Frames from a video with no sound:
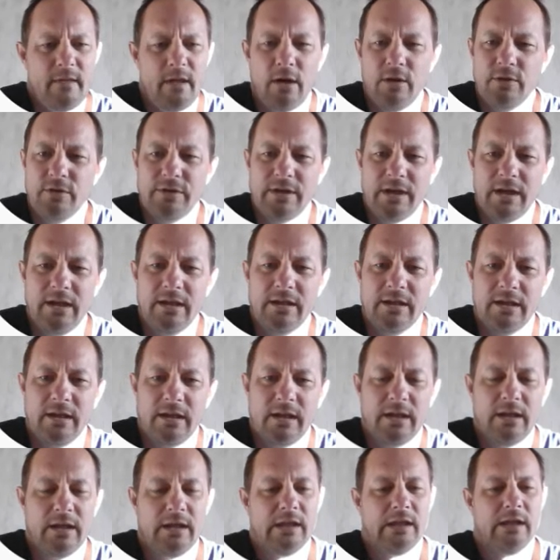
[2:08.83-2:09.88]
Okay,
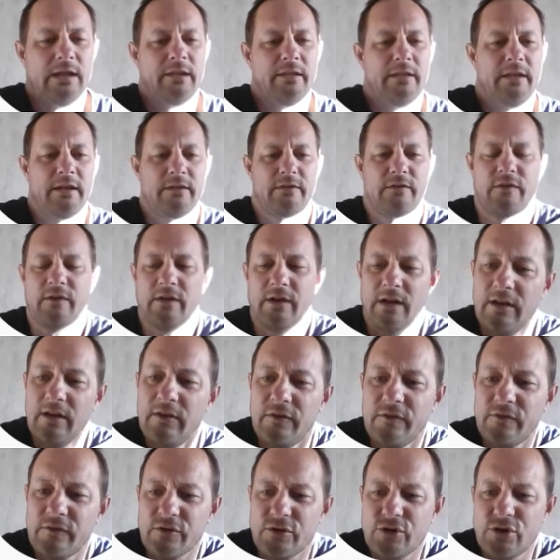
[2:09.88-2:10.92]
that's
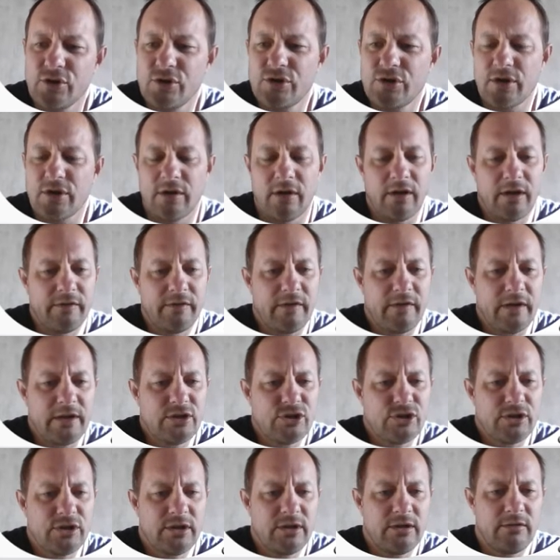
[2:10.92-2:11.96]

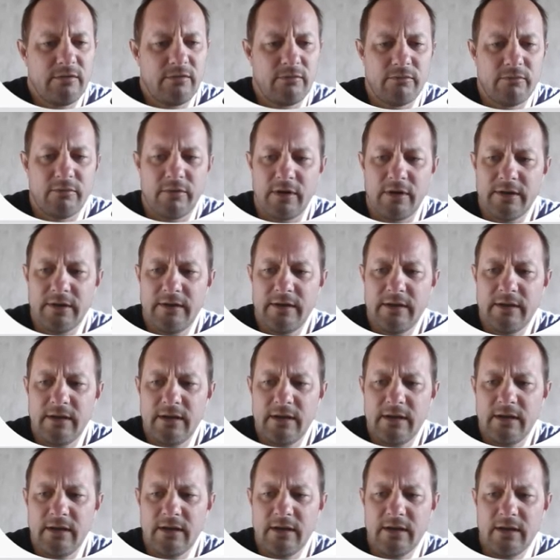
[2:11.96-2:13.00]
institutionalization right
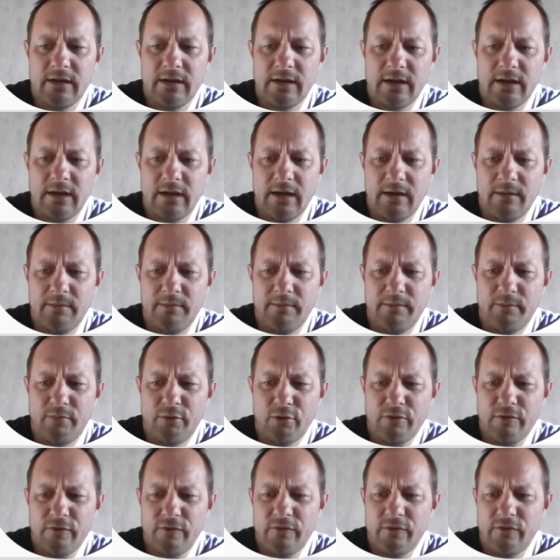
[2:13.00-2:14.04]
there.
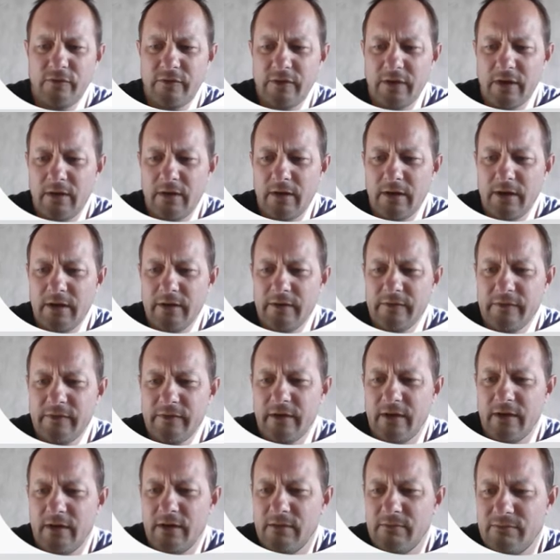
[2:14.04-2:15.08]
Brooks is
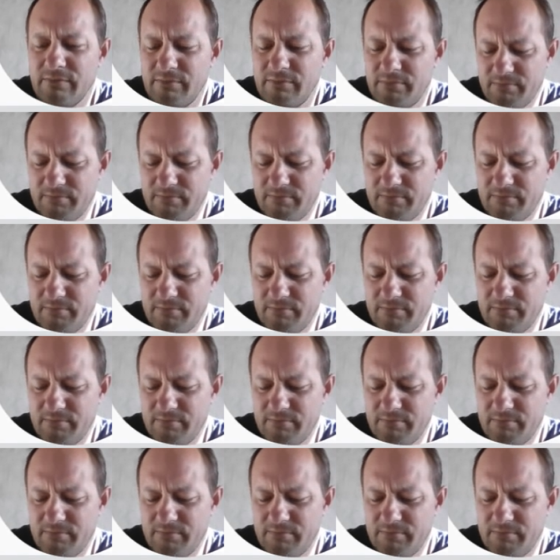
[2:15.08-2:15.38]
our